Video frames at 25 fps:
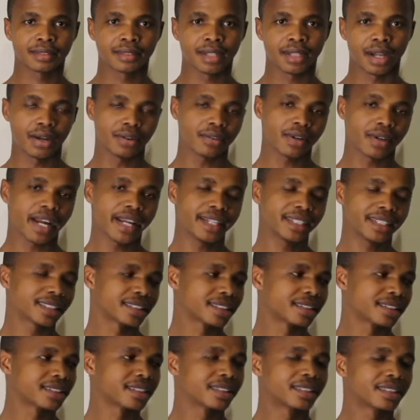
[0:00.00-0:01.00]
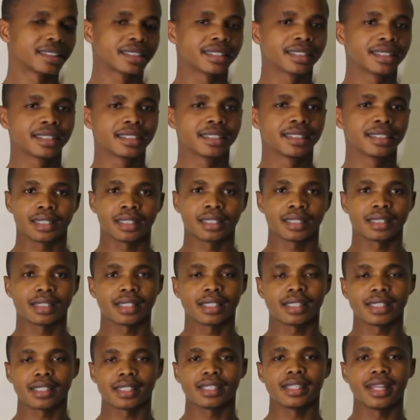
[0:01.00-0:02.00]
All right,
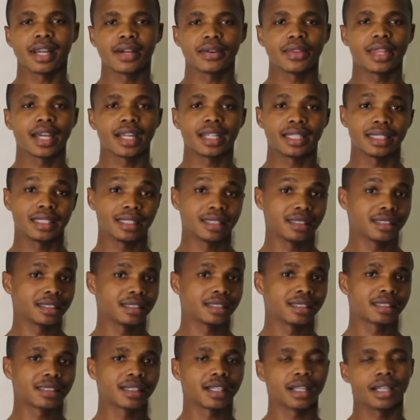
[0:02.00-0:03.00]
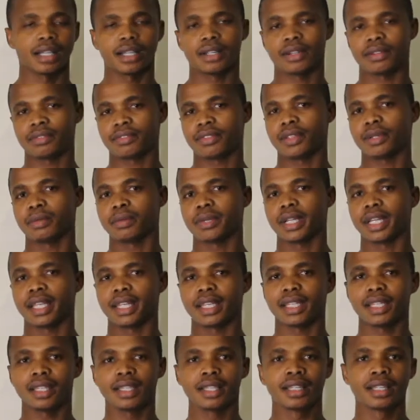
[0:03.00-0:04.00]
since now that is out of the
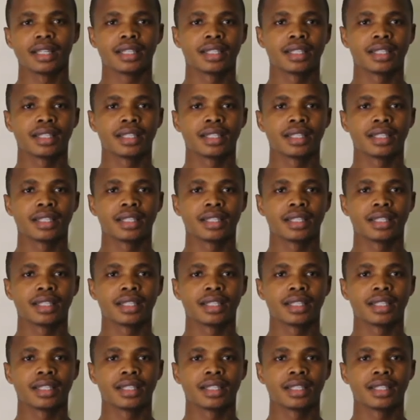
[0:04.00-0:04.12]
way,